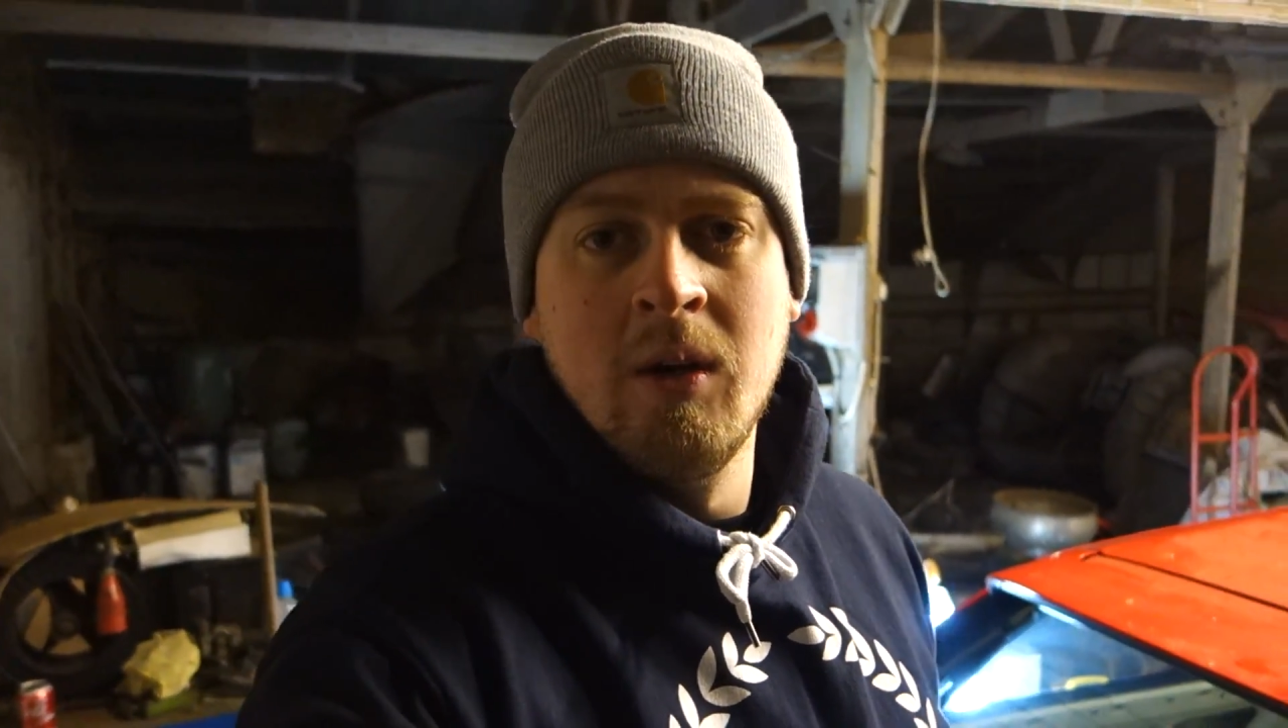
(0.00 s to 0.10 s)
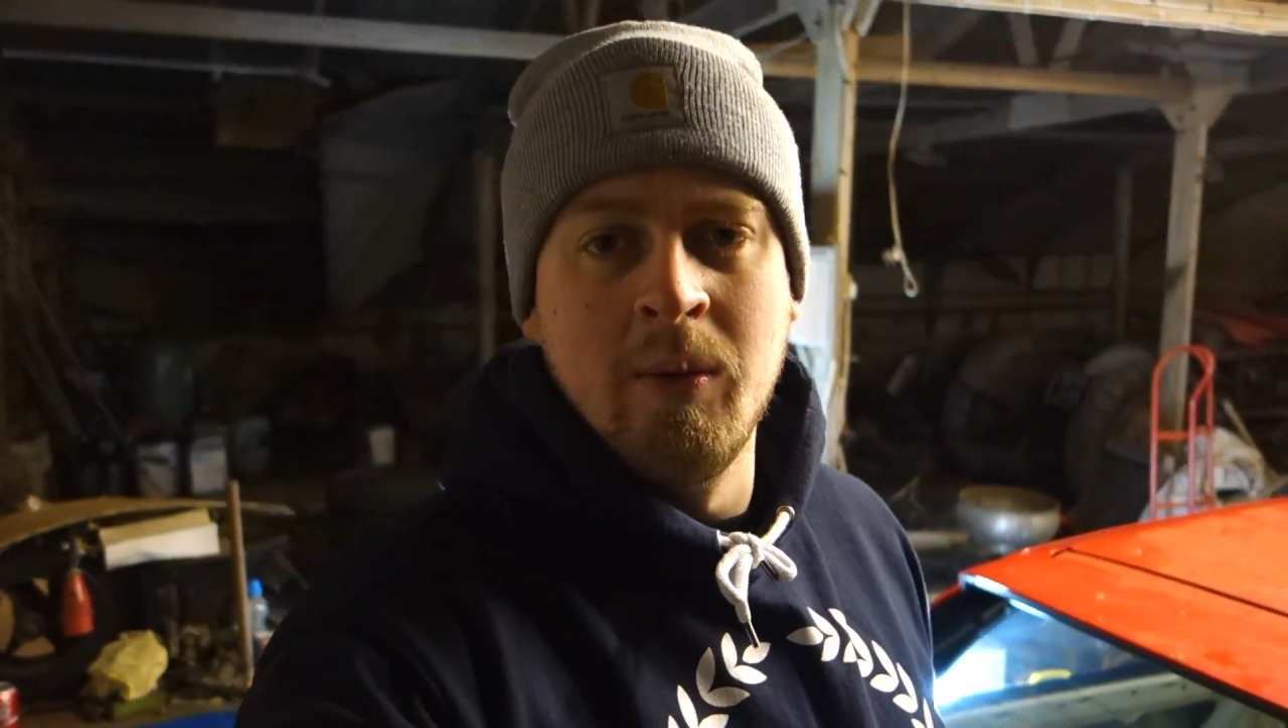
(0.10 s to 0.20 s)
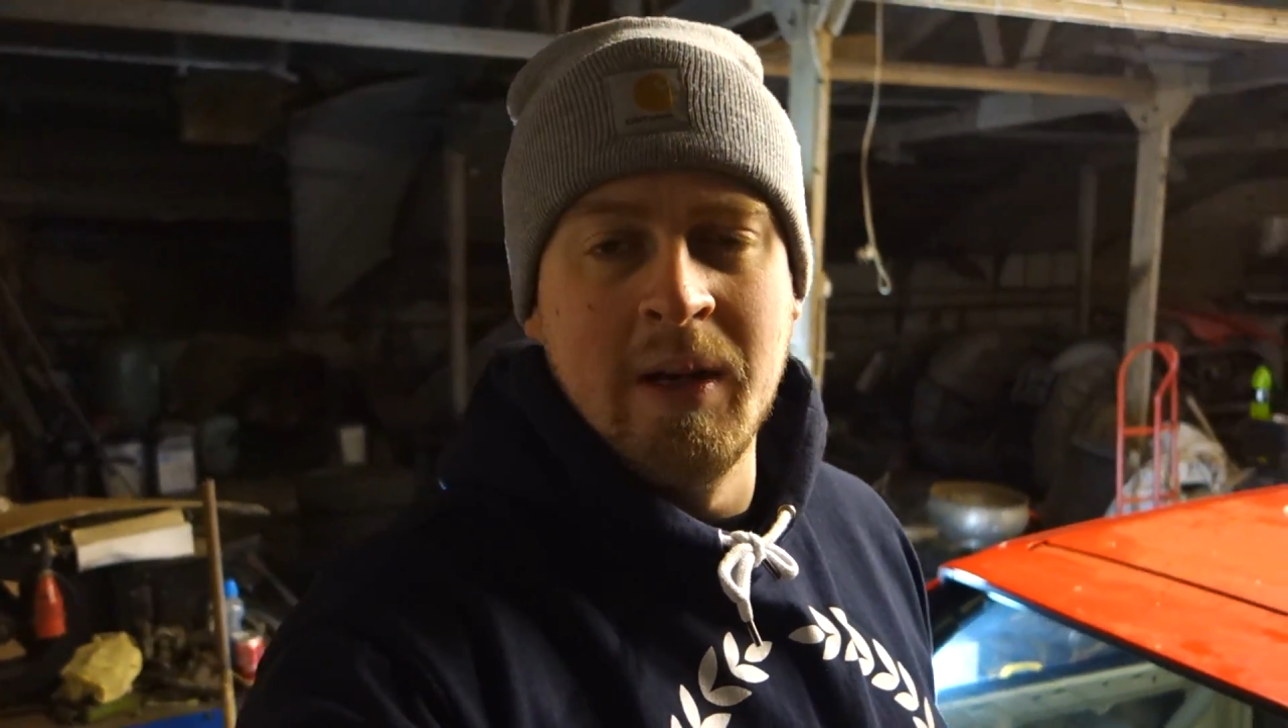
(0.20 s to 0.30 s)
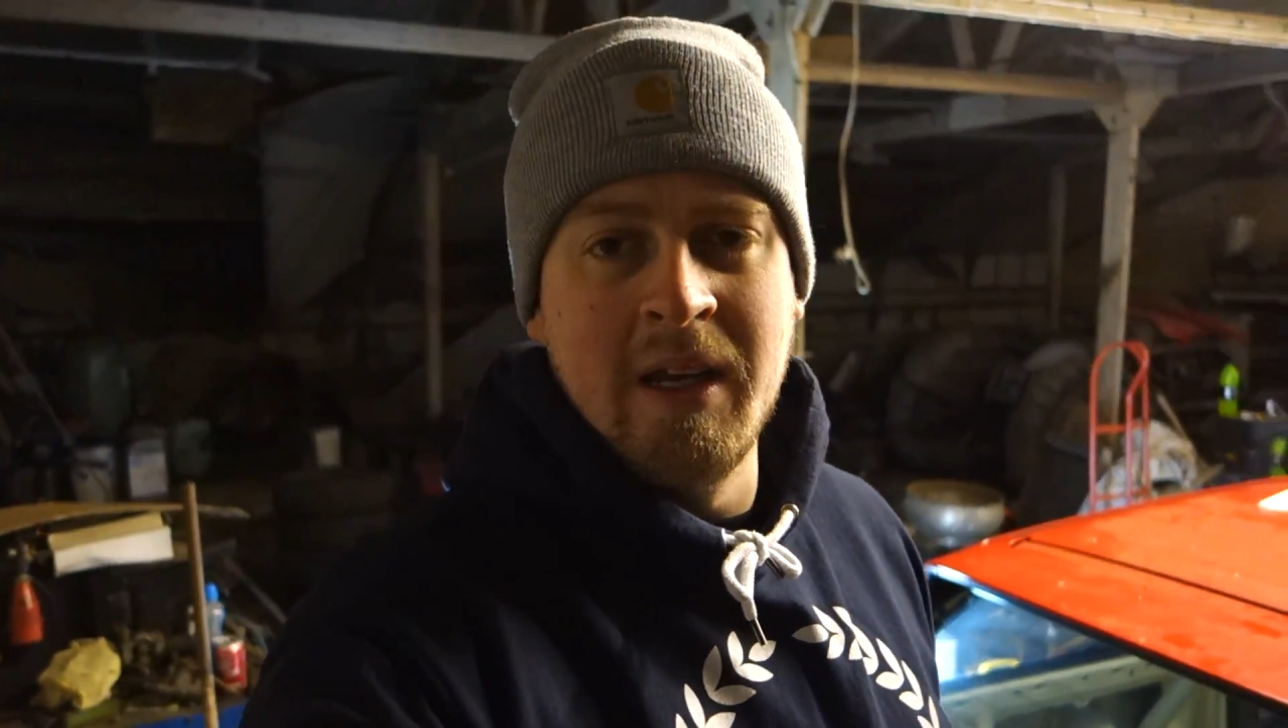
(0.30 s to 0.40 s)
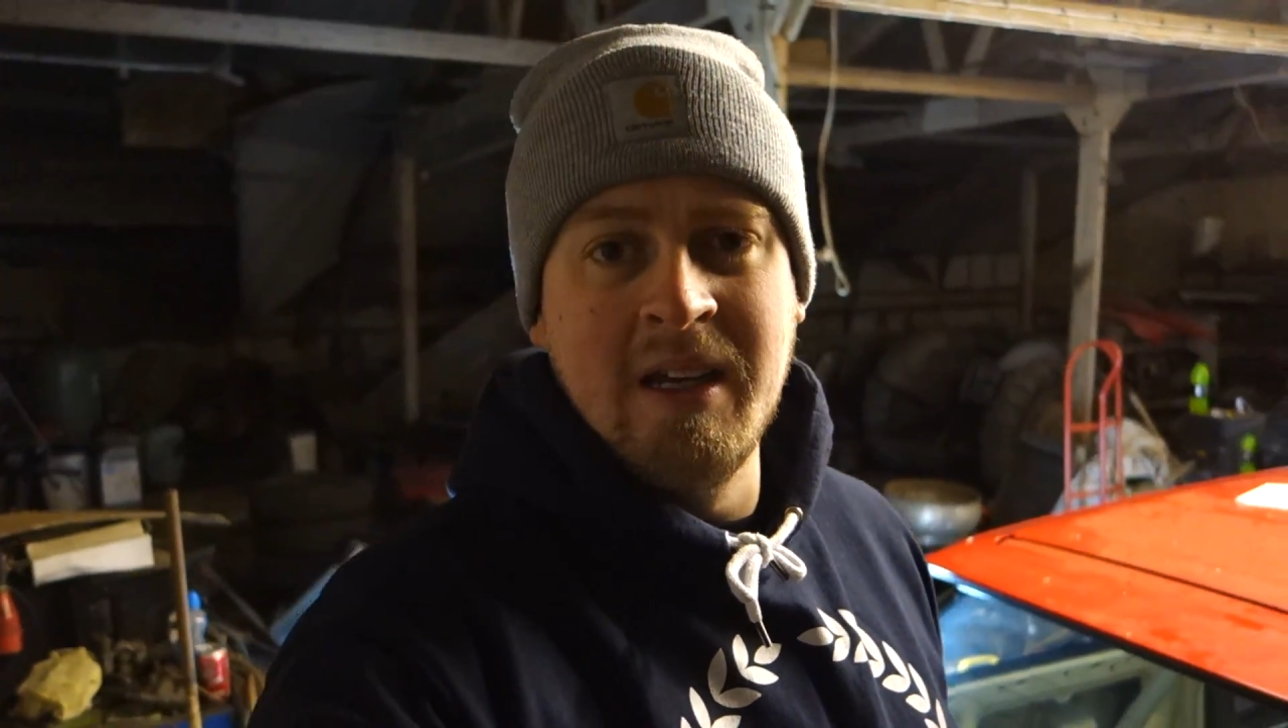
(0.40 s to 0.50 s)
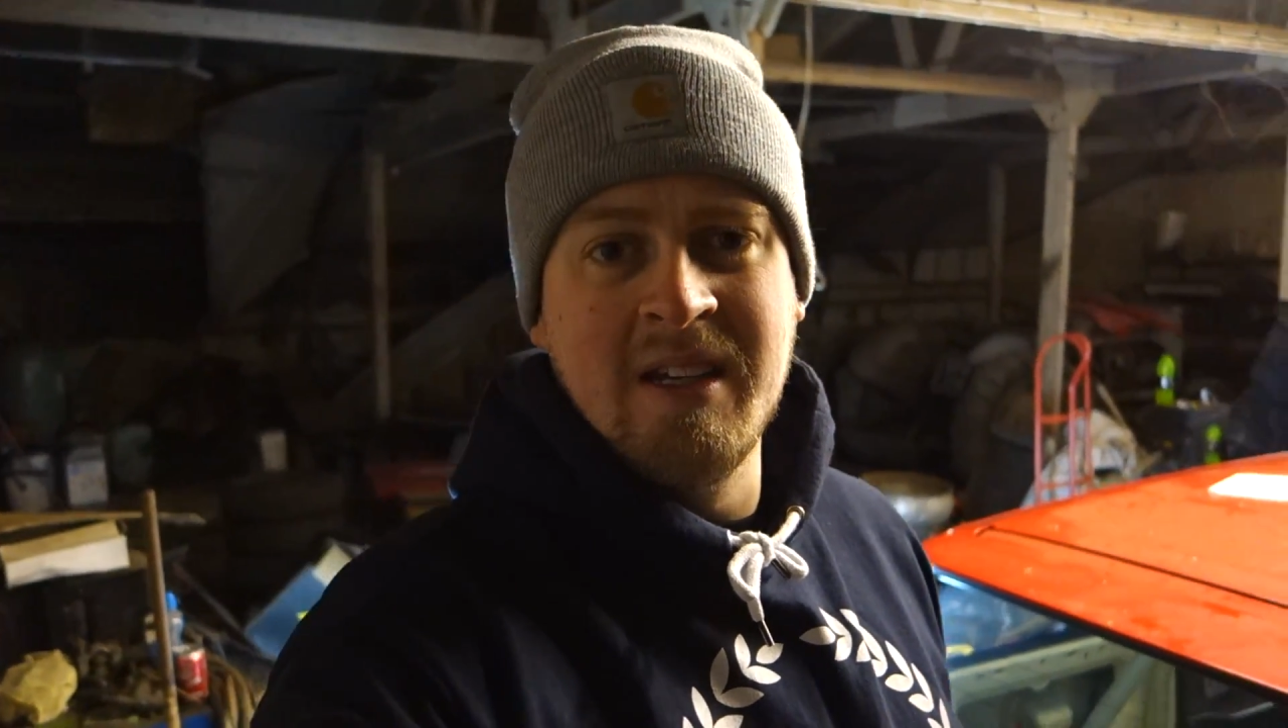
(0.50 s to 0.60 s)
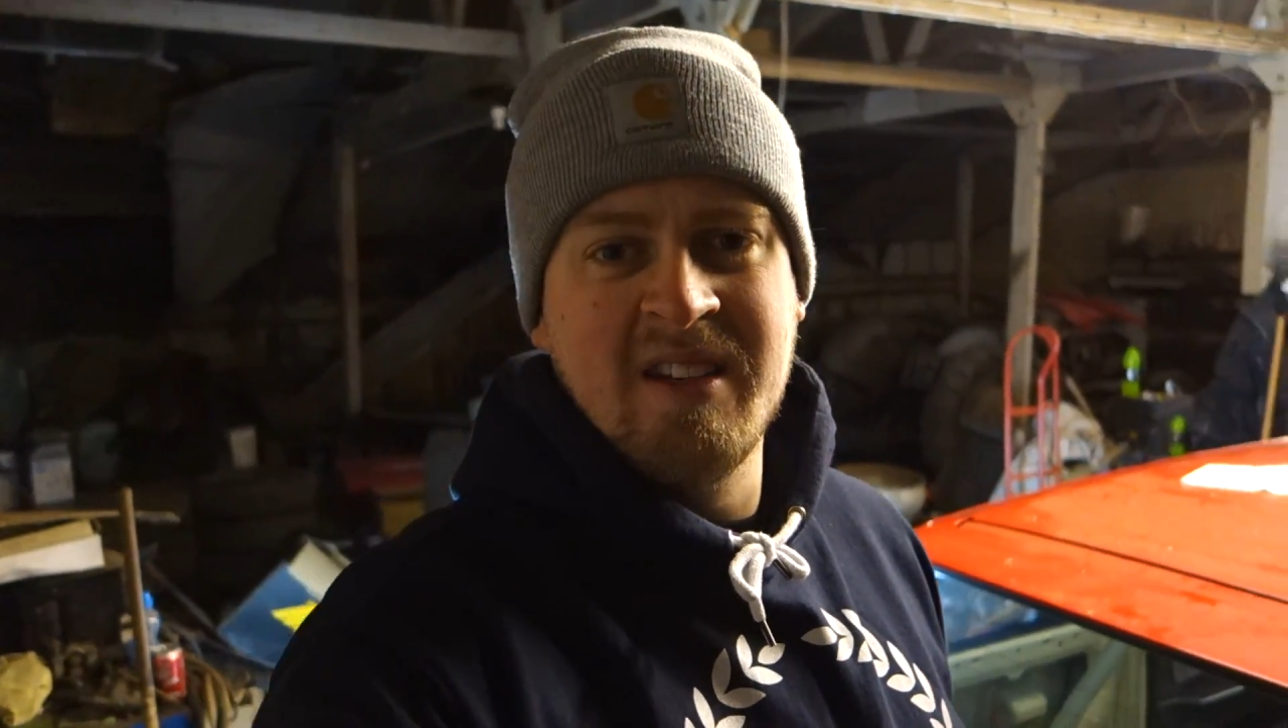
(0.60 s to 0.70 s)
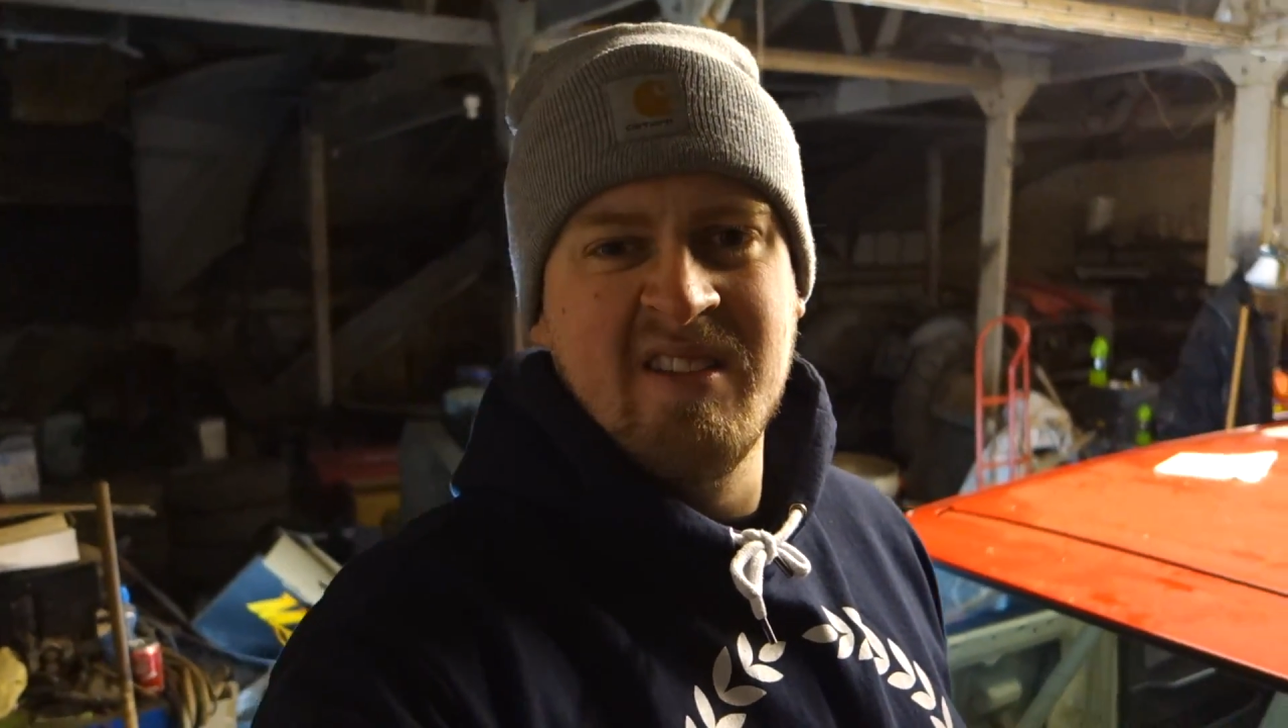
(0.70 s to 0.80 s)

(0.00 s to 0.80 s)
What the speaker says: we need